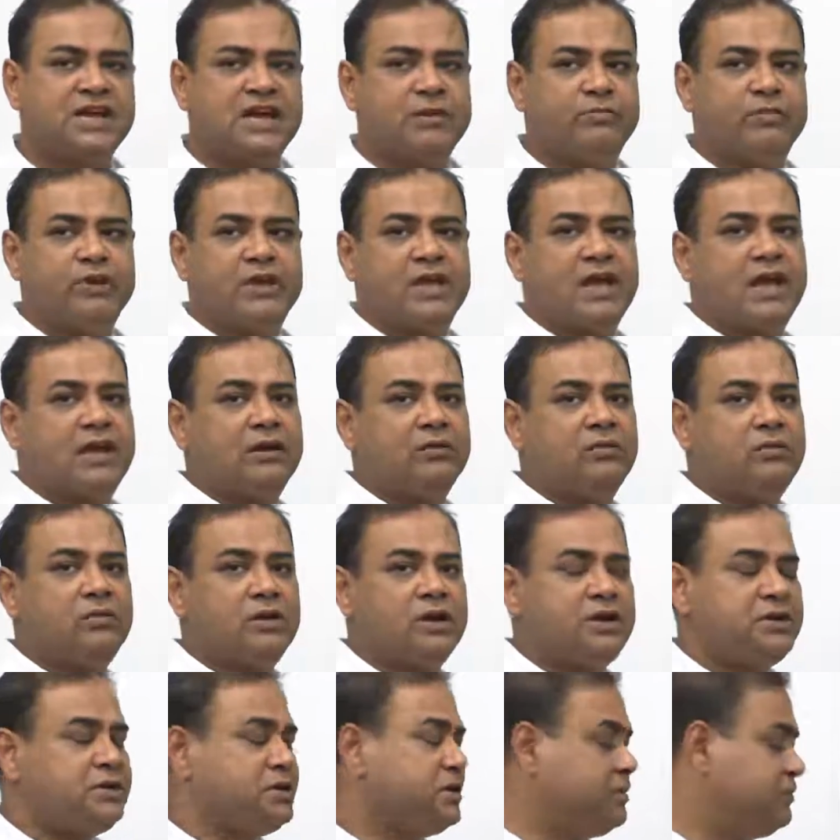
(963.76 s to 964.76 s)
can be
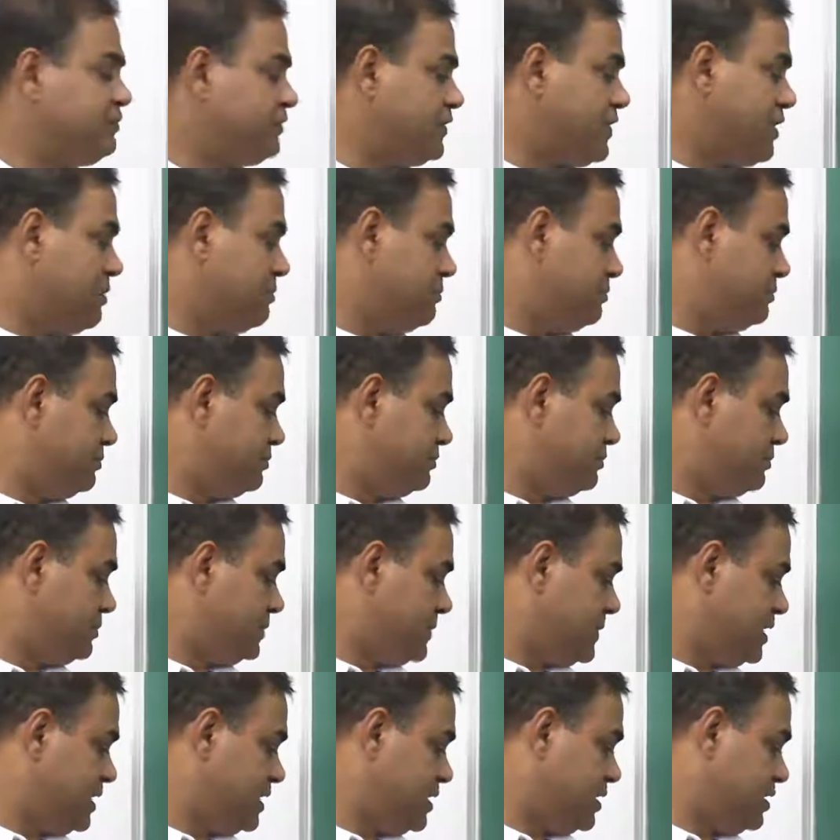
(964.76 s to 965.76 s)
calculated from
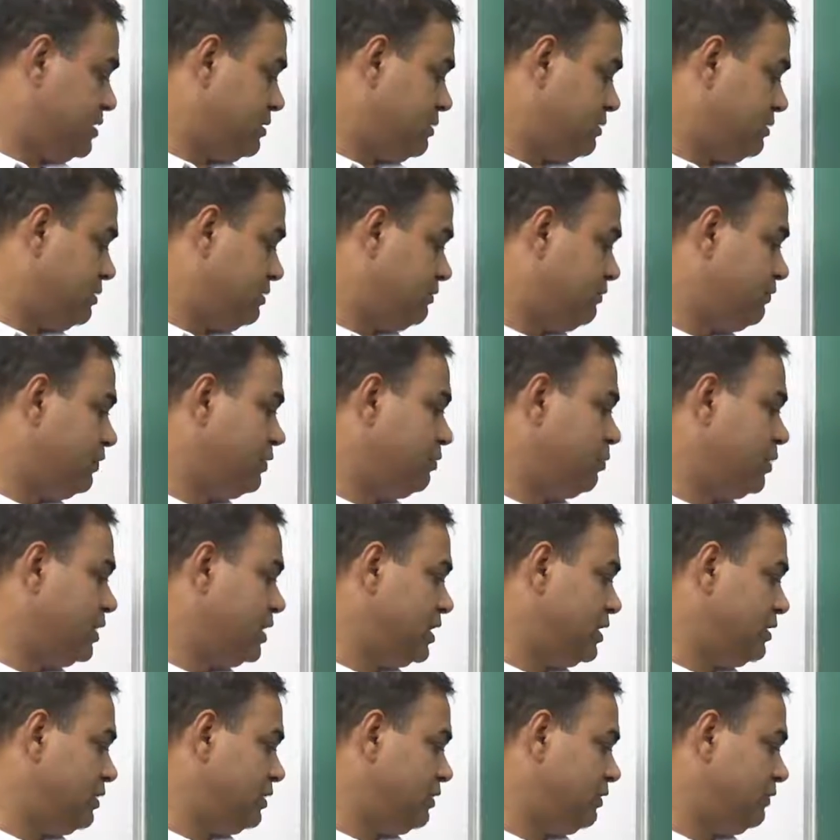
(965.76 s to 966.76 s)

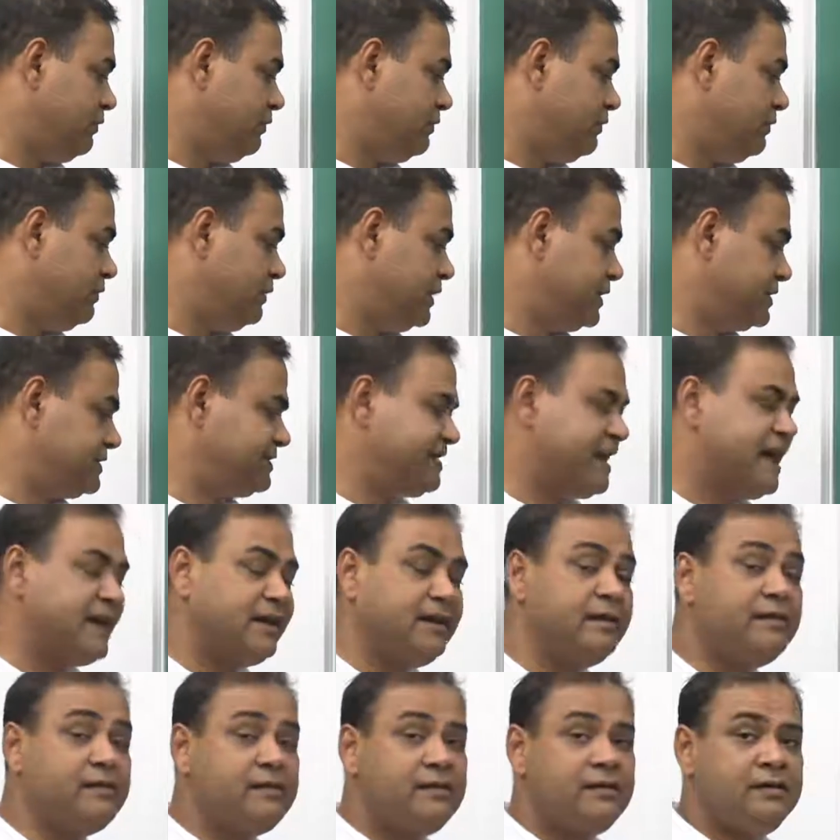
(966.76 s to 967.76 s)
formula of a
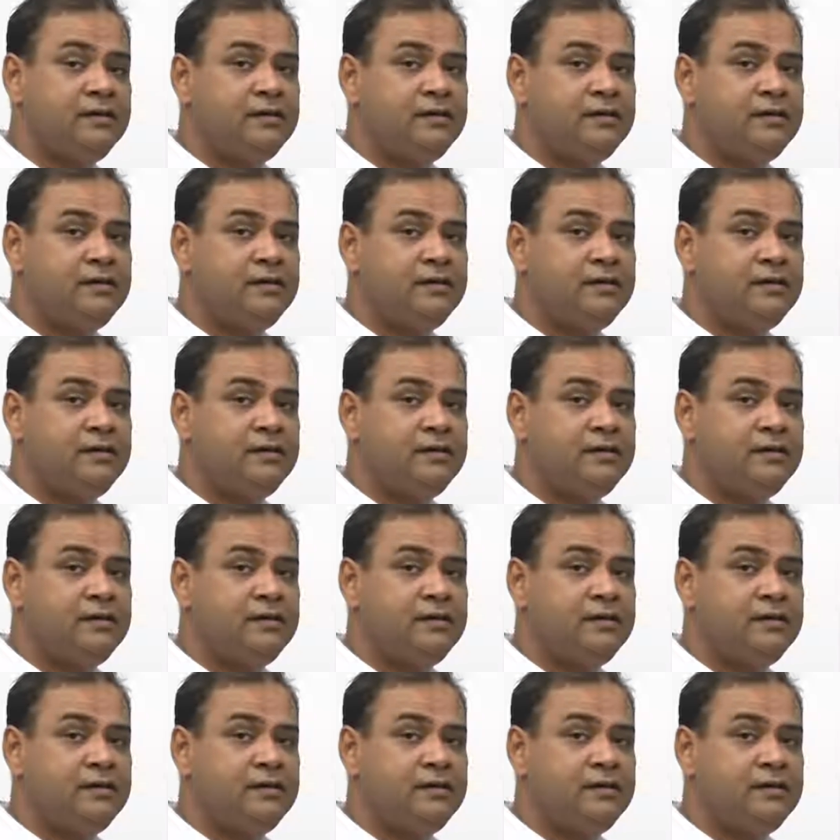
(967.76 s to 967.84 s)
triangle,